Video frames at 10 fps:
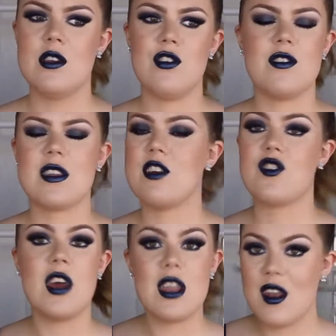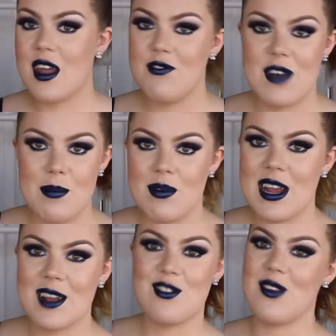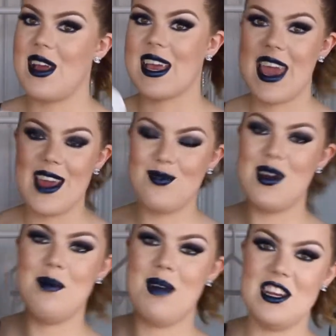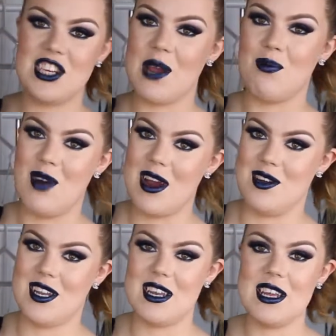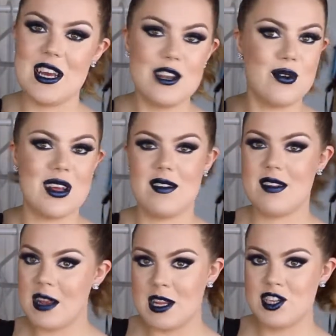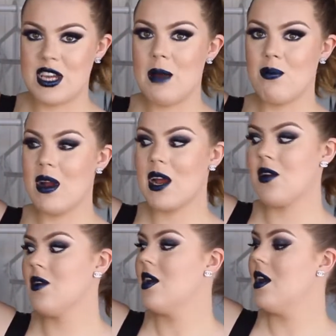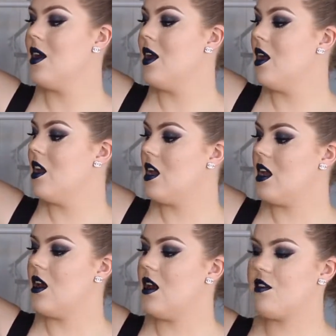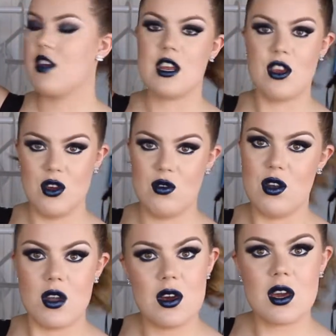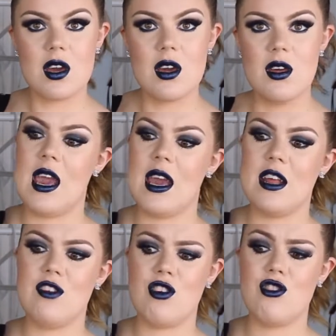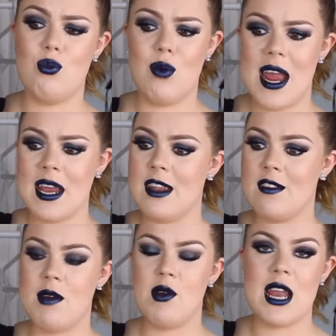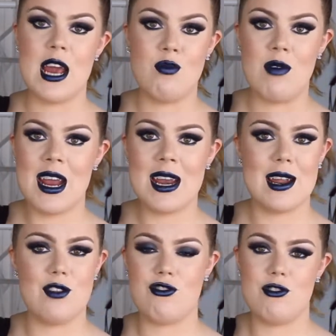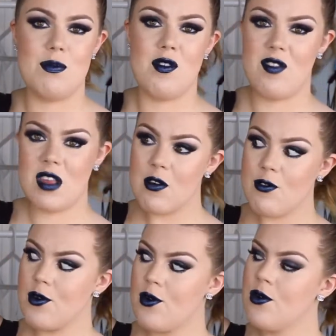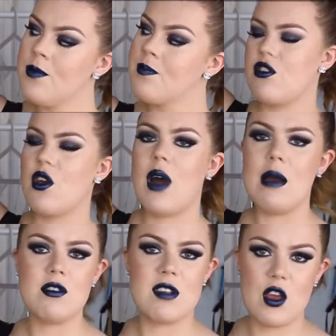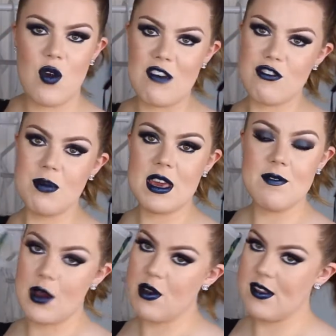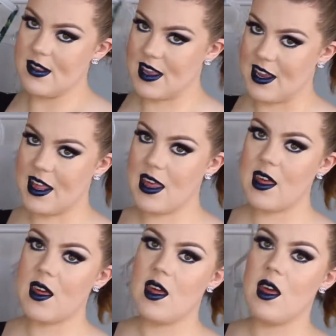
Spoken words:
just, there's not a lot of fabric, so I can't wear my shapewear underneath it. You can see the shapewear. It's not a cute look, and it's also white, it's very lightweight, it's super see-through. So I would say you have to be very skinny